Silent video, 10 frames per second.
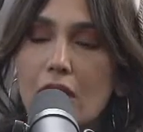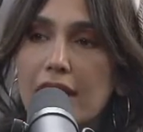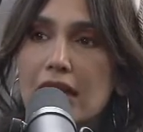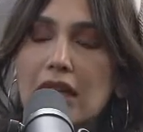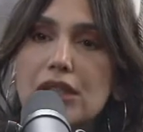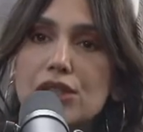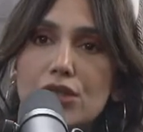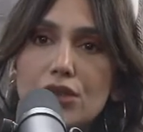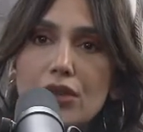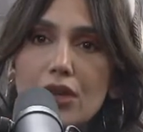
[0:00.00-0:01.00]
I think it's
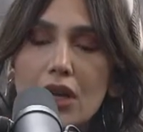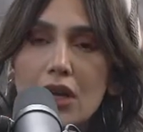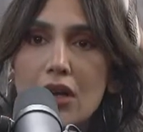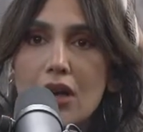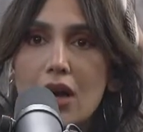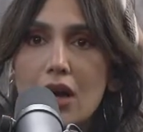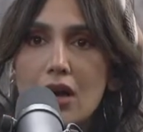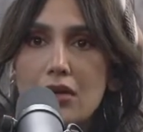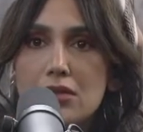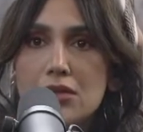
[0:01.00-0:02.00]
to...
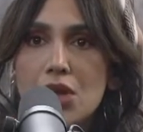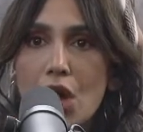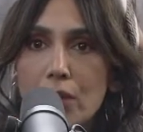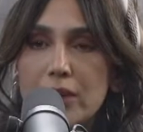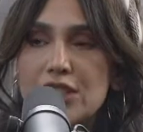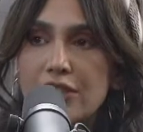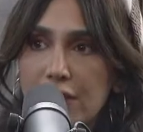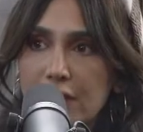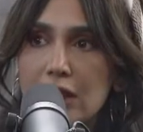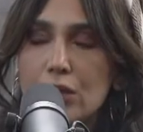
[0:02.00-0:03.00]
know and to
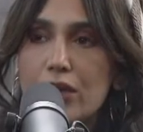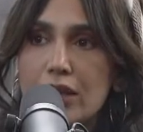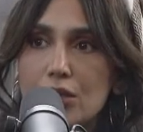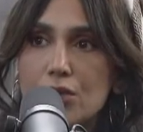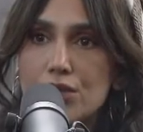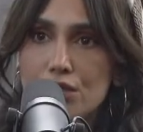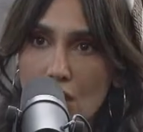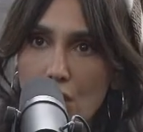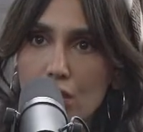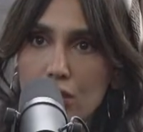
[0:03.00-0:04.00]
feel that your
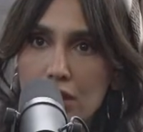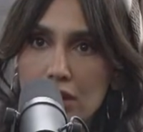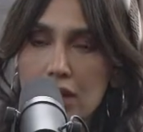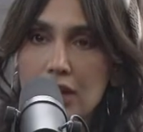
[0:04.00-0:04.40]
soul